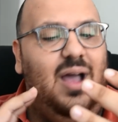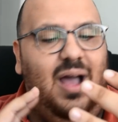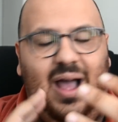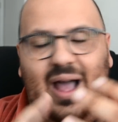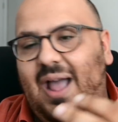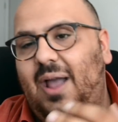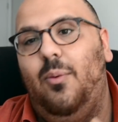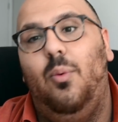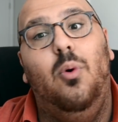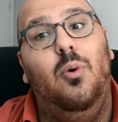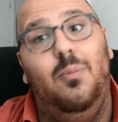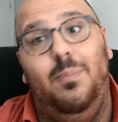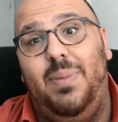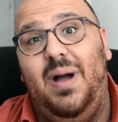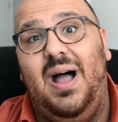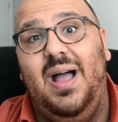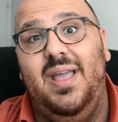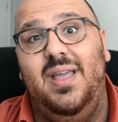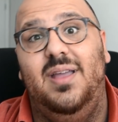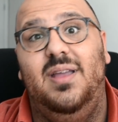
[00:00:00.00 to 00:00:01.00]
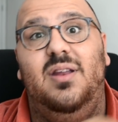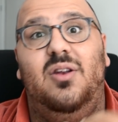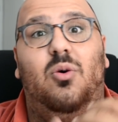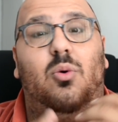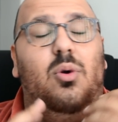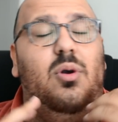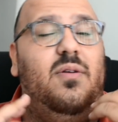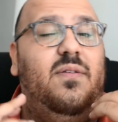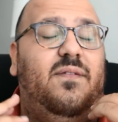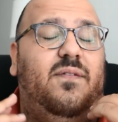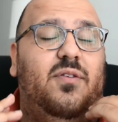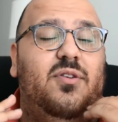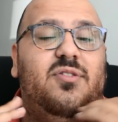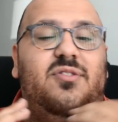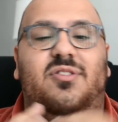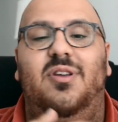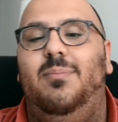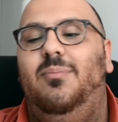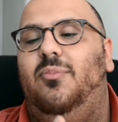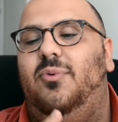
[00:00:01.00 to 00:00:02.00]
I won't buy it. Or if for
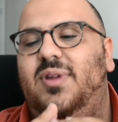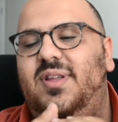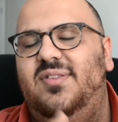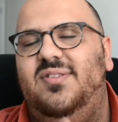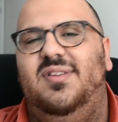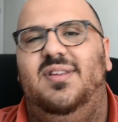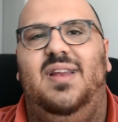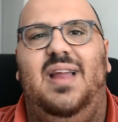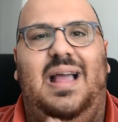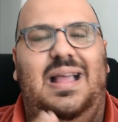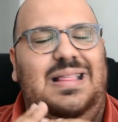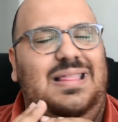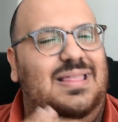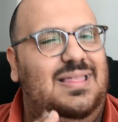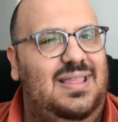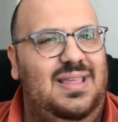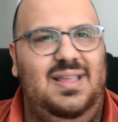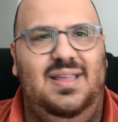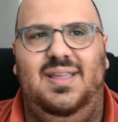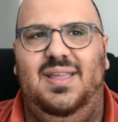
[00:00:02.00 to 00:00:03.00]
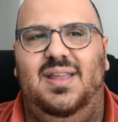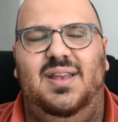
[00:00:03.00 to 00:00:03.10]
some reason I think